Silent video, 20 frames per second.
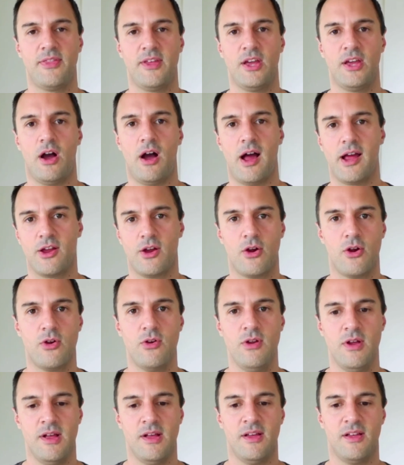the
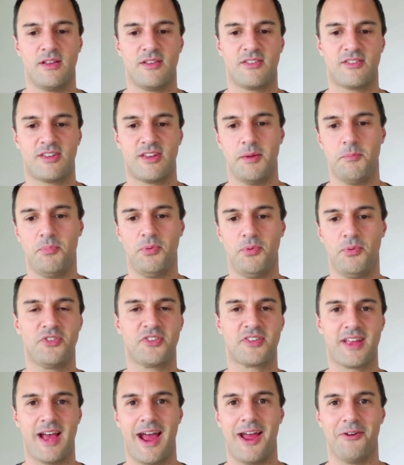IO Simple
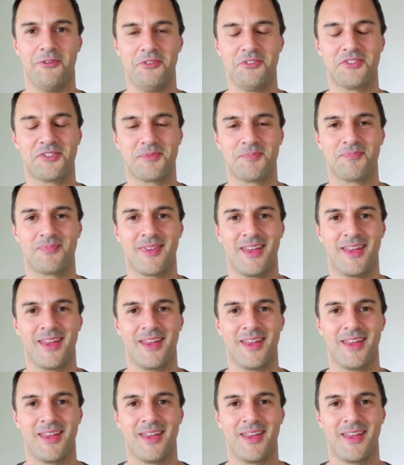Scales.